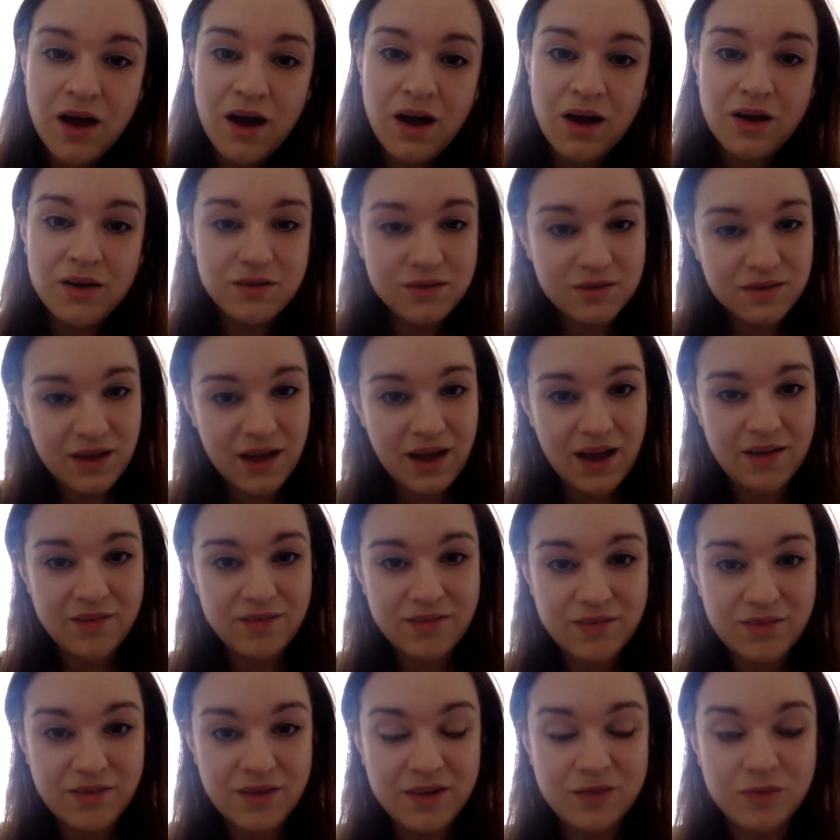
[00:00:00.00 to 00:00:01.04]
I also have
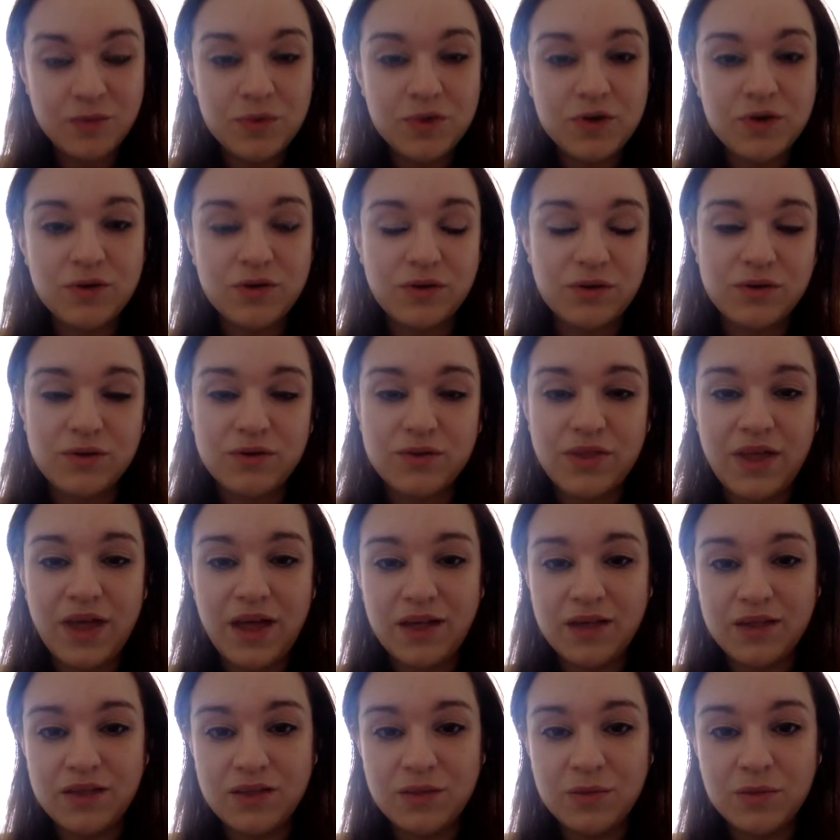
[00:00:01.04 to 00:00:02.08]
a Facebook group called The
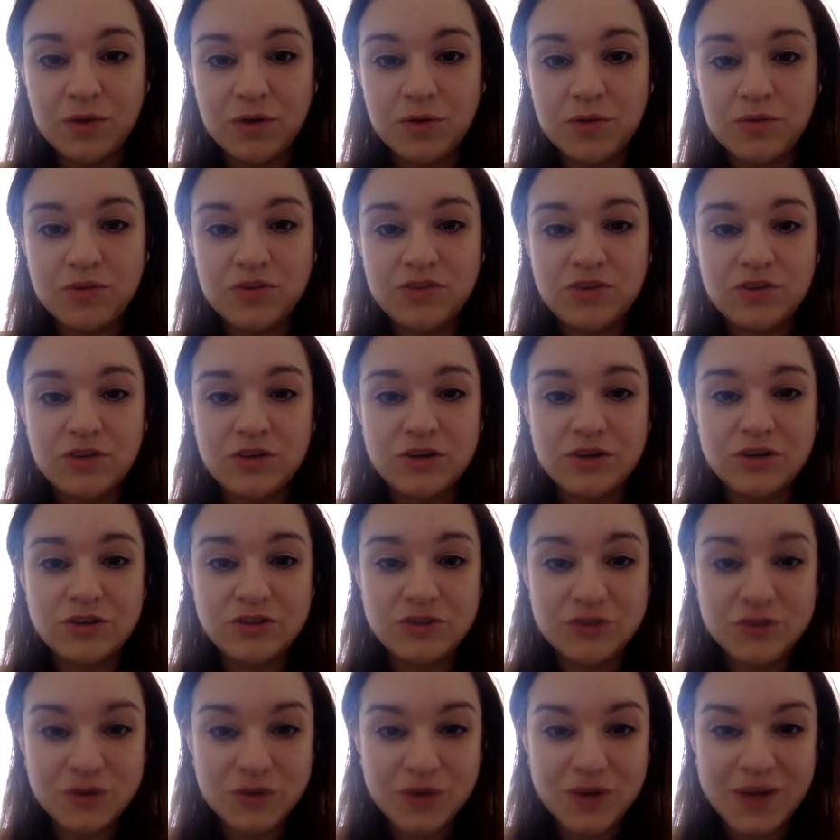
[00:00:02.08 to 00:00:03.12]
Healthy Womb, which you can
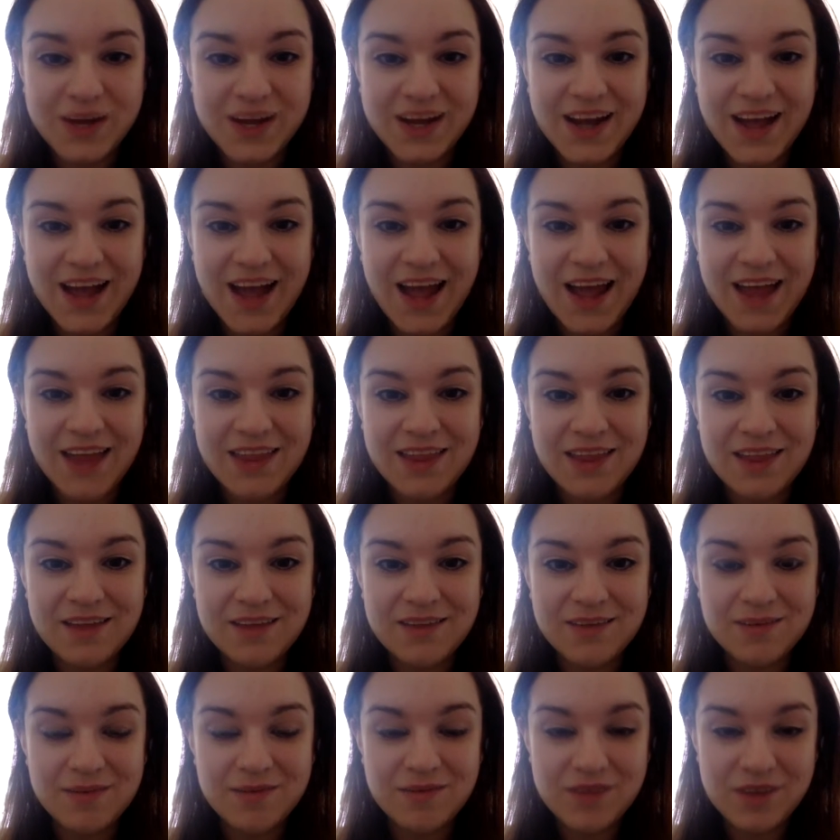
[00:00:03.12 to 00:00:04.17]
join, and there's
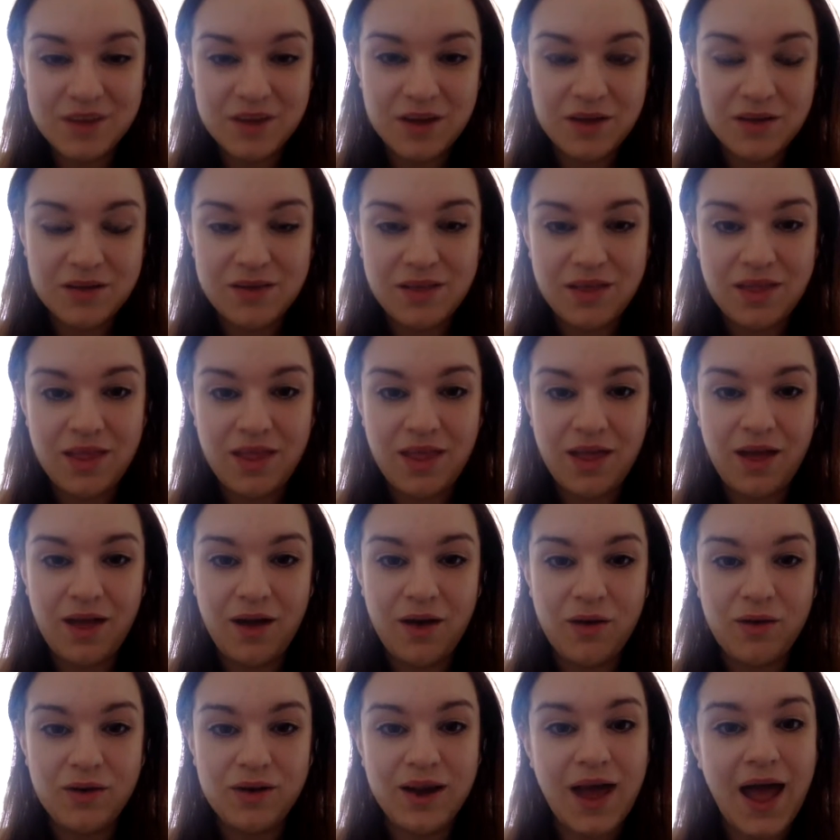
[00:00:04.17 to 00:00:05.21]
some videos in there
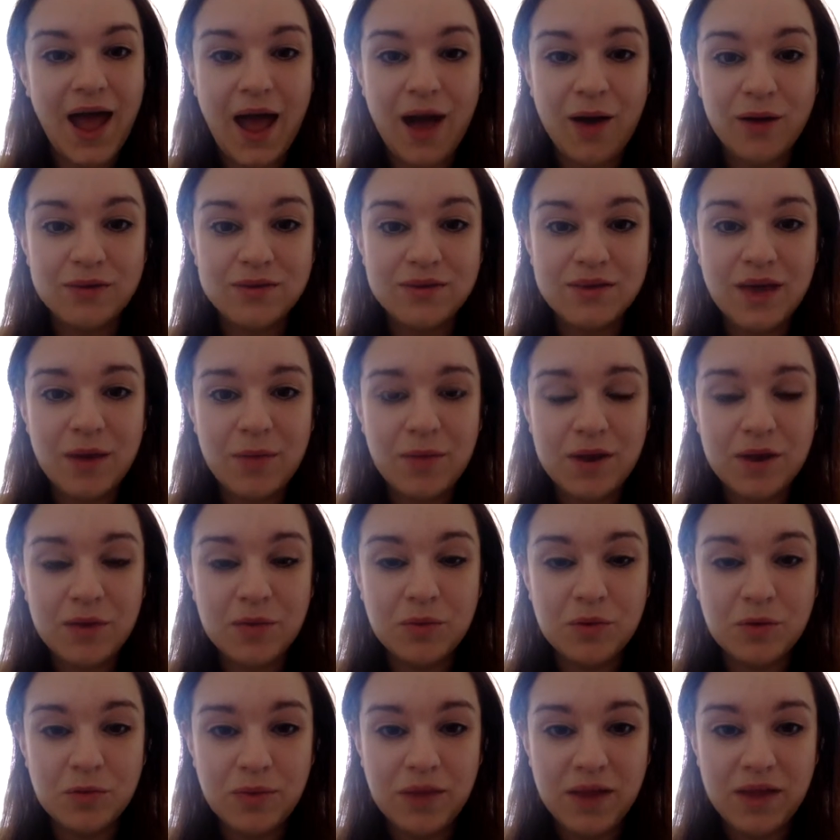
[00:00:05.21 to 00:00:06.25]
on how to get better
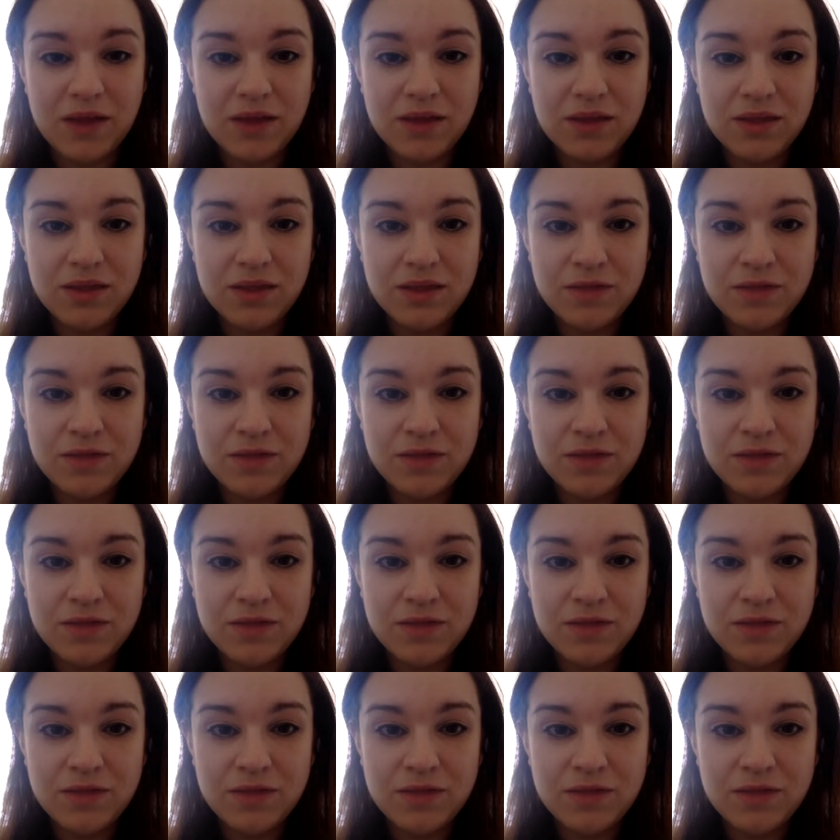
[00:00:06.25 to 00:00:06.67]
womb health.